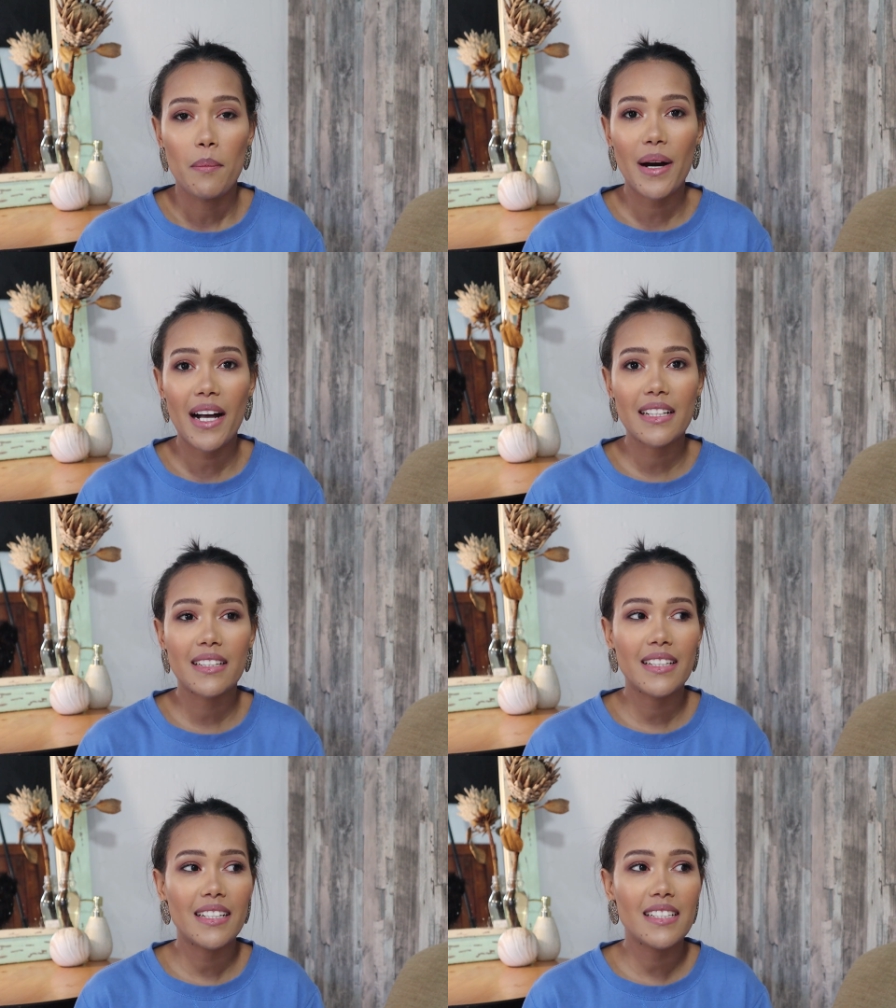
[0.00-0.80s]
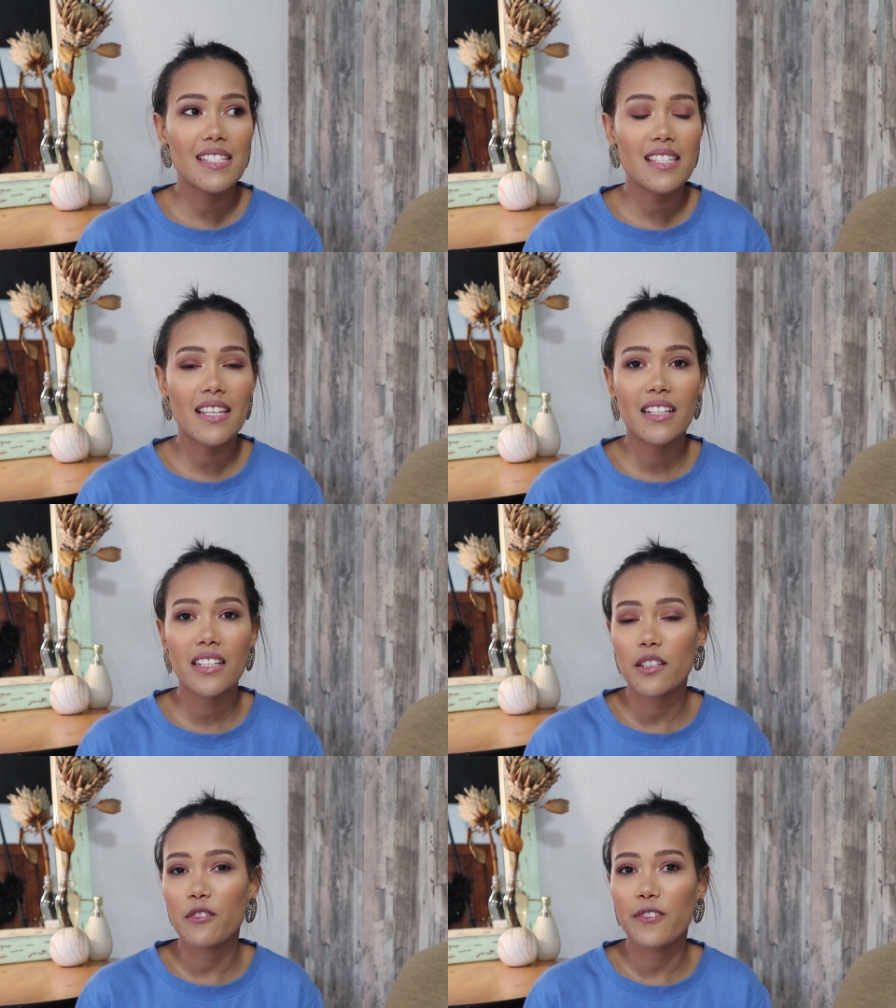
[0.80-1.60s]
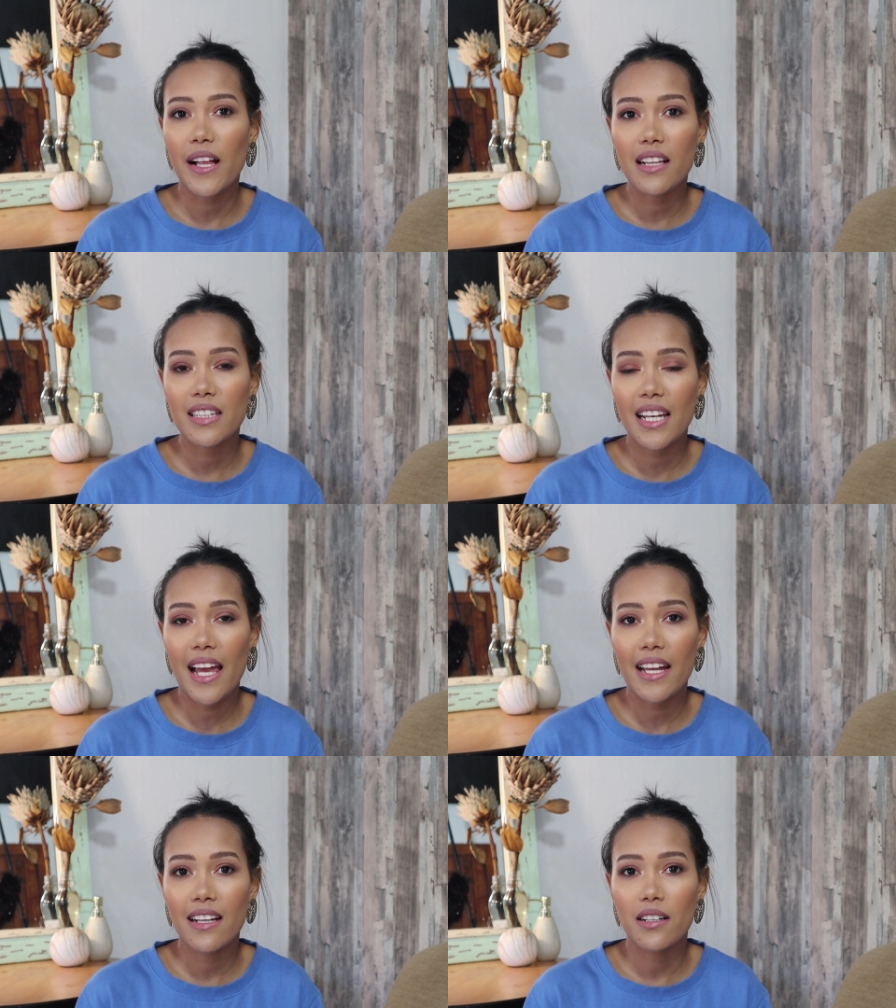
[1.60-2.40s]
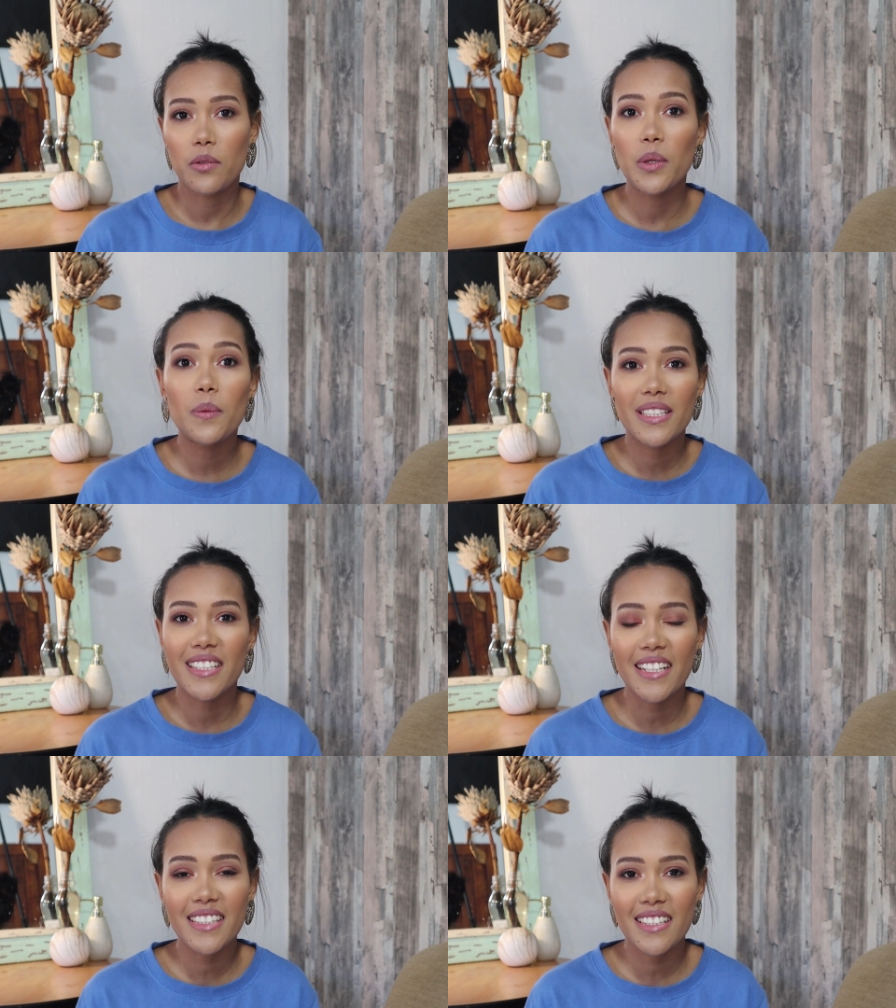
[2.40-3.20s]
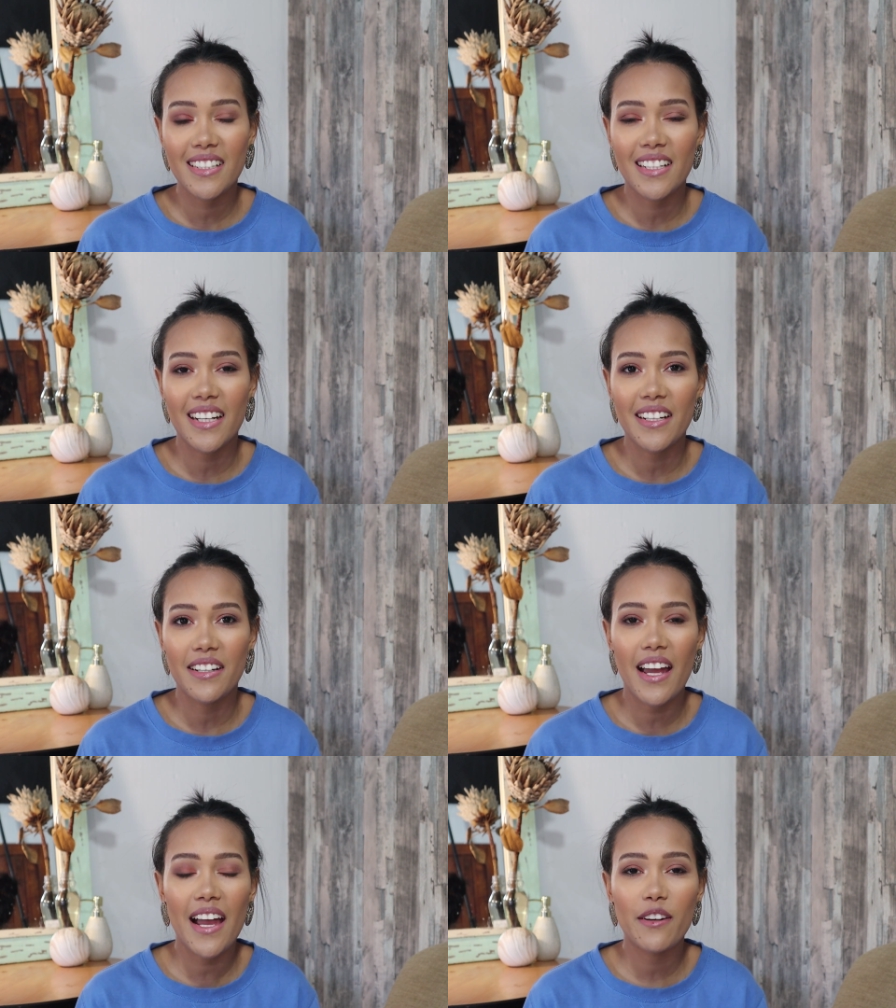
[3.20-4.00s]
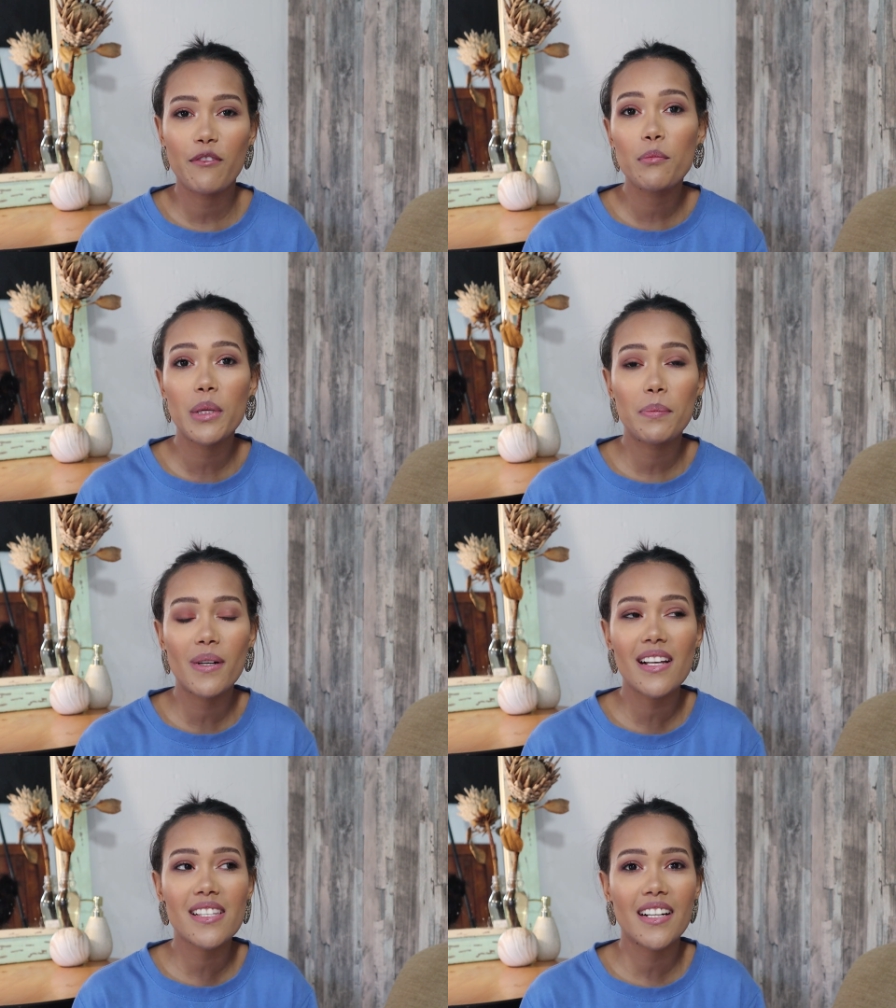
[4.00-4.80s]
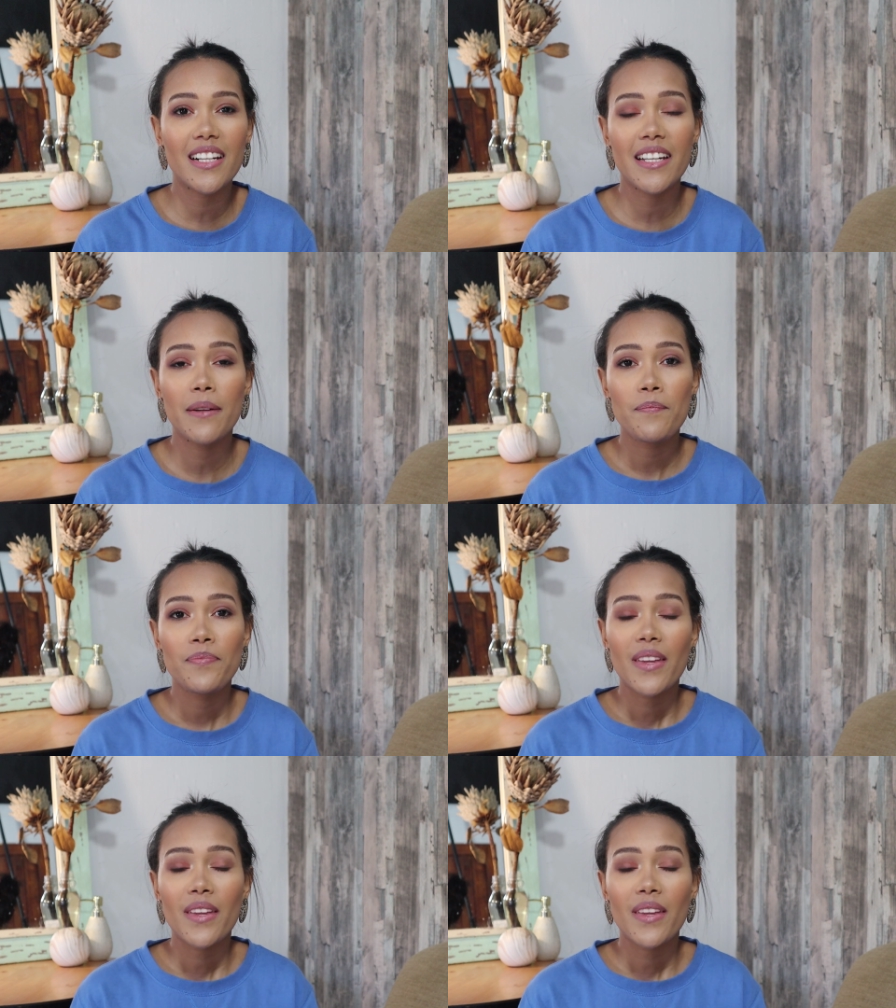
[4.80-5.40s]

but instead it felt like we were dating again. And for me personally,